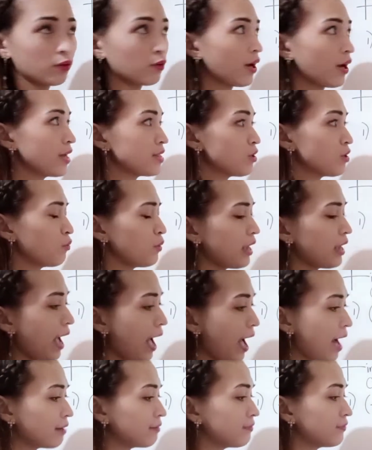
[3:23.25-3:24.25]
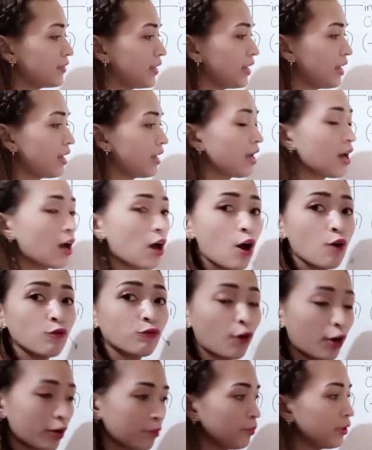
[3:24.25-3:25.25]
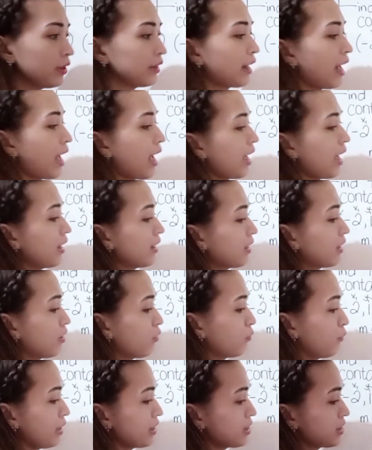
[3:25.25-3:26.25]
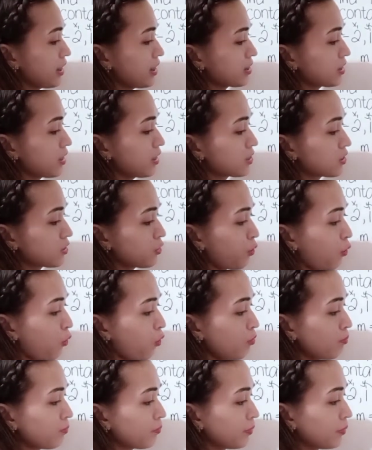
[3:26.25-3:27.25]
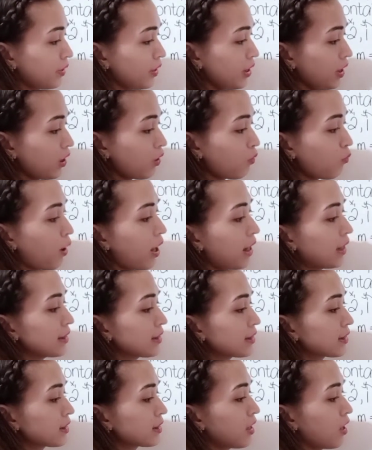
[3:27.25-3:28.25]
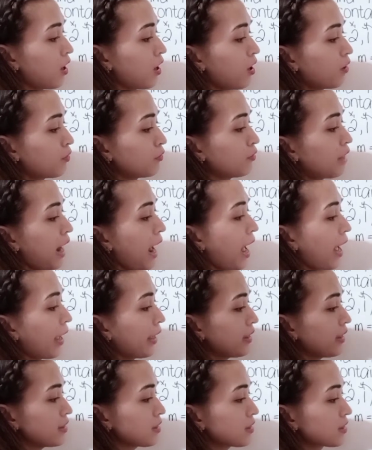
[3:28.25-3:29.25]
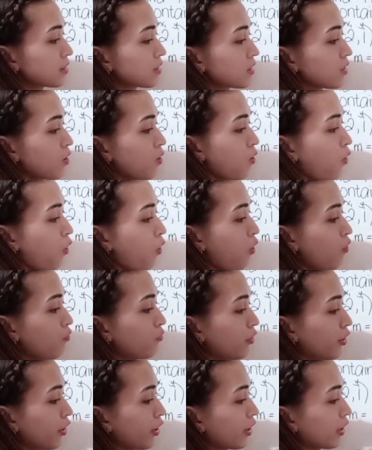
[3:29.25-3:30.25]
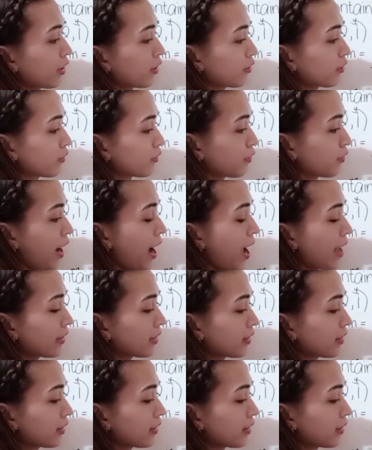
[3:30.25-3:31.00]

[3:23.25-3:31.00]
Okay, so we have the formula, which is the slope equals rise over run.